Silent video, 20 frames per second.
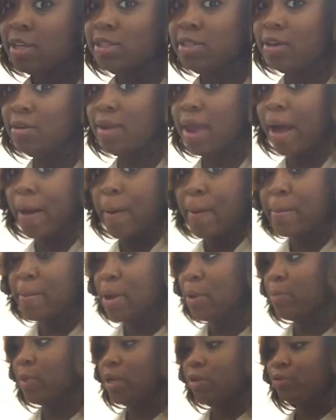So now,
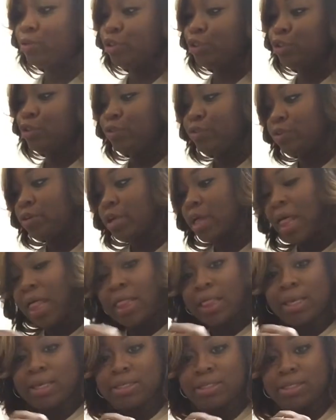moment of truth.
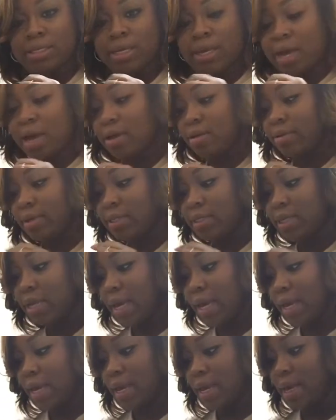Let's see how it
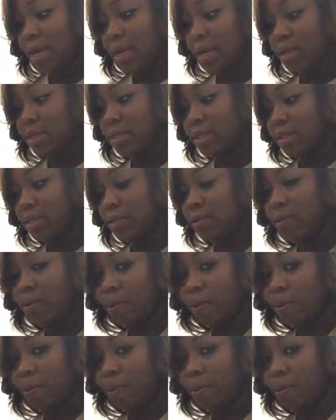tastes.